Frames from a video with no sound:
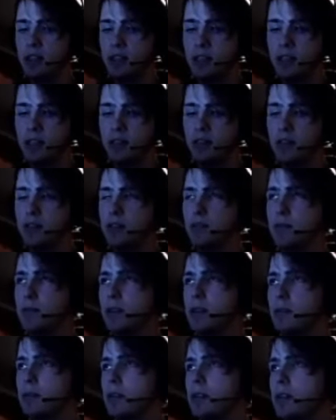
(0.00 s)
and seek or
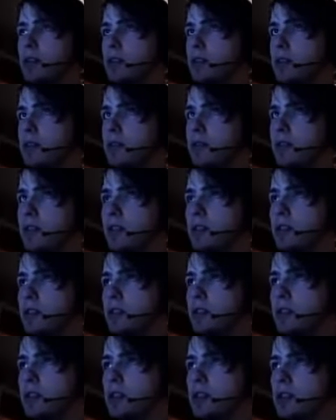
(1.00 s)
something? Because you're doing a
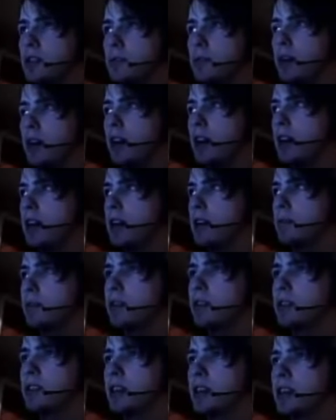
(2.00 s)
shit job at hiding
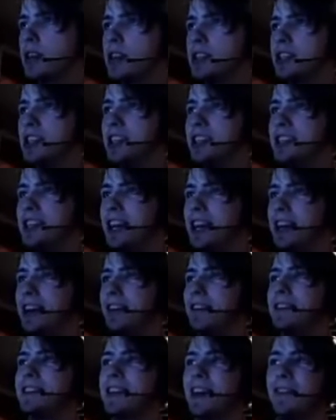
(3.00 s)
because I can actually see
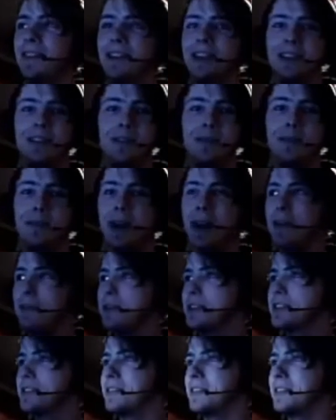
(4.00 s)
you. It's like what you do in primary